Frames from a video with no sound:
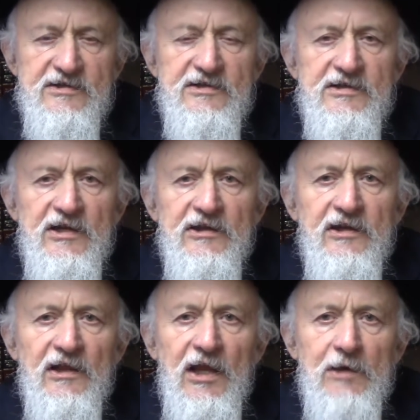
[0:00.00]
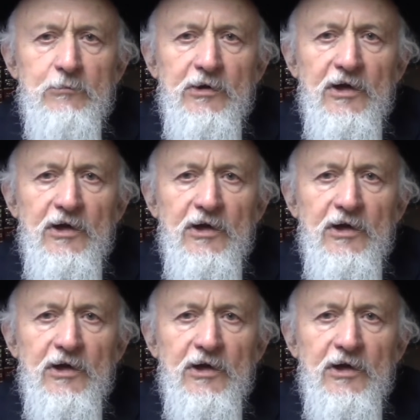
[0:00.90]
Central Library,